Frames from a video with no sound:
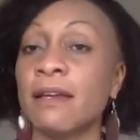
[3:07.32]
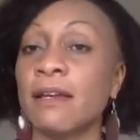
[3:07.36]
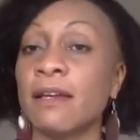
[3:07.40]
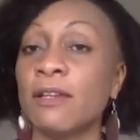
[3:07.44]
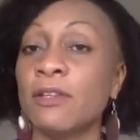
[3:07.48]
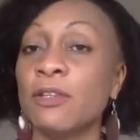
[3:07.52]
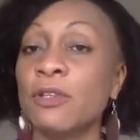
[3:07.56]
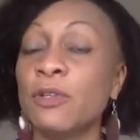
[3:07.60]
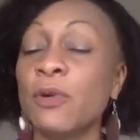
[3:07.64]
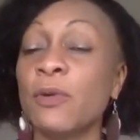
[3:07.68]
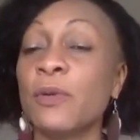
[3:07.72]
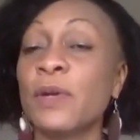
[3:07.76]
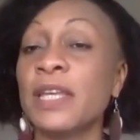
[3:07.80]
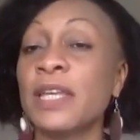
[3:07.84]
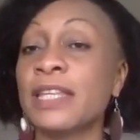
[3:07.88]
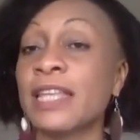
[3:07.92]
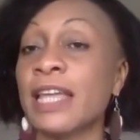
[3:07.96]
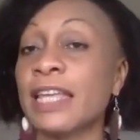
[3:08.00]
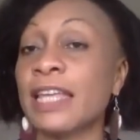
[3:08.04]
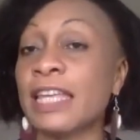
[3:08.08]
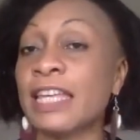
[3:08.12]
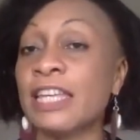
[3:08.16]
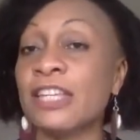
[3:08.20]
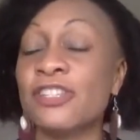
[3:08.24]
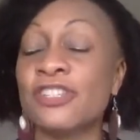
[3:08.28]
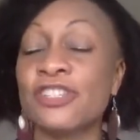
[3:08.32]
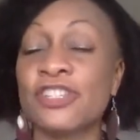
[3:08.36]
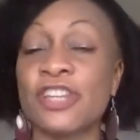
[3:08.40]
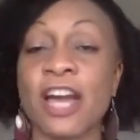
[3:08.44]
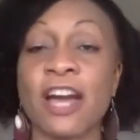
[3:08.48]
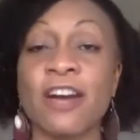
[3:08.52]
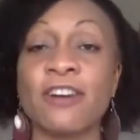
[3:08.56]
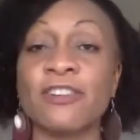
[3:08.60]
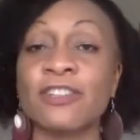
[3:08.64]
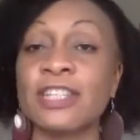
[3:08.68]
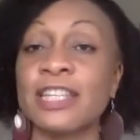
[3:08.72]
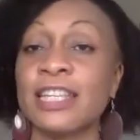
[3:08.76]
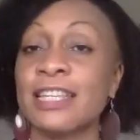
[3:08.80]
knowing that each
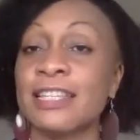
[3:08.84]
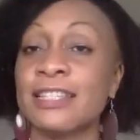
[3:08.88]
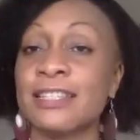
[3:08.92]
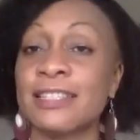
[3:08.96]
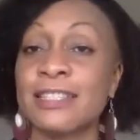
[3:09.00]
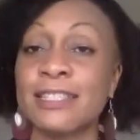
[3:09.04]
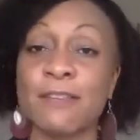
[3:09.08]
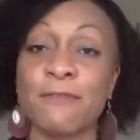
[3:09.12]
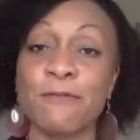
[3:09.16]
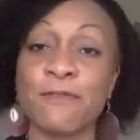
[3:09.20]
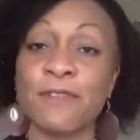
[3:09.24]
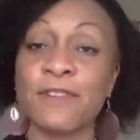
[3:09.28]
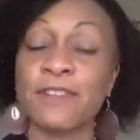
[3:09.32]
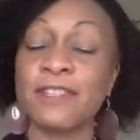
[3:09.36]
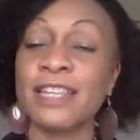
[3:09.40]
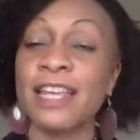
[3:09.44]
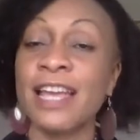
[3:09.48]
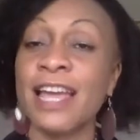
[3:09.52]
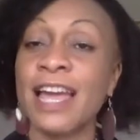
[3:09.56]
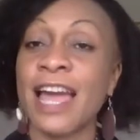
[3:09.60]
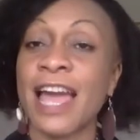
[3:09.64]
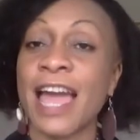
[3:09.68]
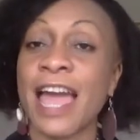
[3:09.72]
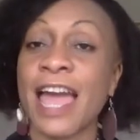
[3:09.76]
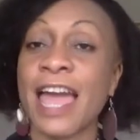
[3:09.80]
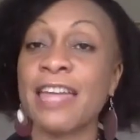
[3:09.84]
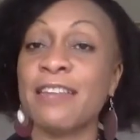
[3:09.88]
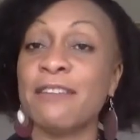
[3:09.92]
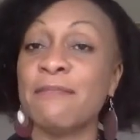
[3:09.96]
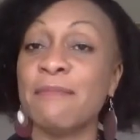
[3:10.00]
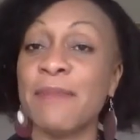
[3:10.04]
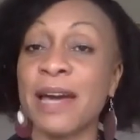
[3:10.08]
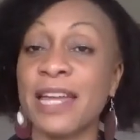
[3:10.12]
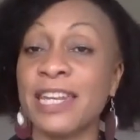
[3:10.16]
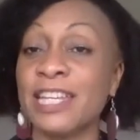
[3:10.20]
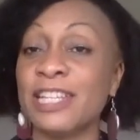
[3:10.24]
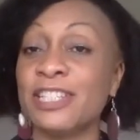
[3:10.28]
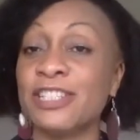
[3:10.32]
child is different and
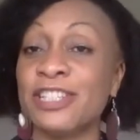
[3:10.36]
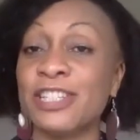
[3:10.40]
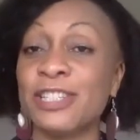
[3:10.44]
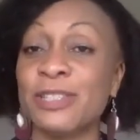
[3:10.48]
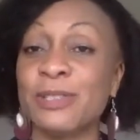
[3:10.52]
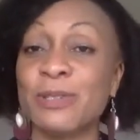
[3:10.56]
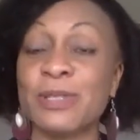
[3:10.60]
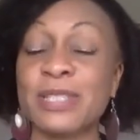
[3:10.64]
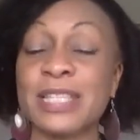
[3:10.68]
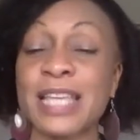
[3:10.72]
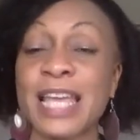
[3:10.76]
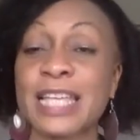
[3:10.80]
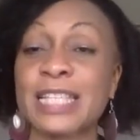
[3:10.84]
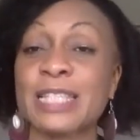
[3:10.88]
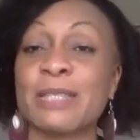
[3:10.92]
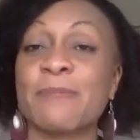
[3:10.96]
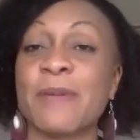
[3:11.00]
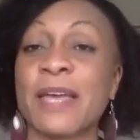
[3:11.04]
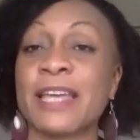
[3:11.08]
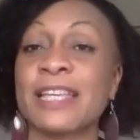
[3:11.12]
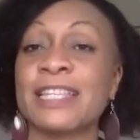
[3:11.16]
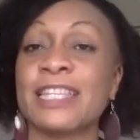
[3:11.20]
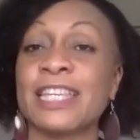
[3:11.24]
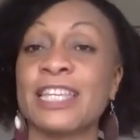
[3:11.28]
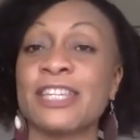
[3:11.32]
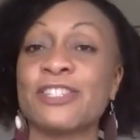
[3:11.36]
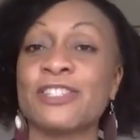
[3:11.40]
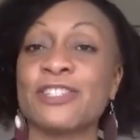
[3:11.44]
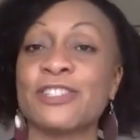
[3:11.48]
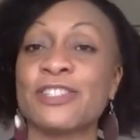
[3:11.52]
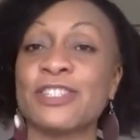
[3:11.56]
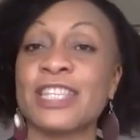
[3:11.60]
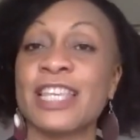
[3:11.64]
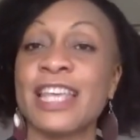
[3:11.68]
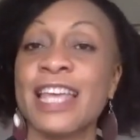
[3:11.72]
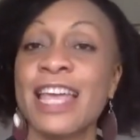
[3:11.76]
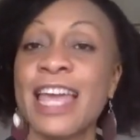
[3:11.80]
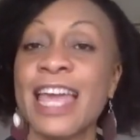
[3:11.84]
managing those
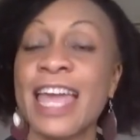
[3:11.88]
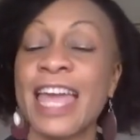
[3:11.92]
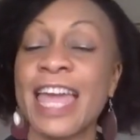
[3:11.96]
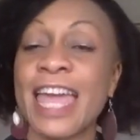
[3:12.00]
expectations.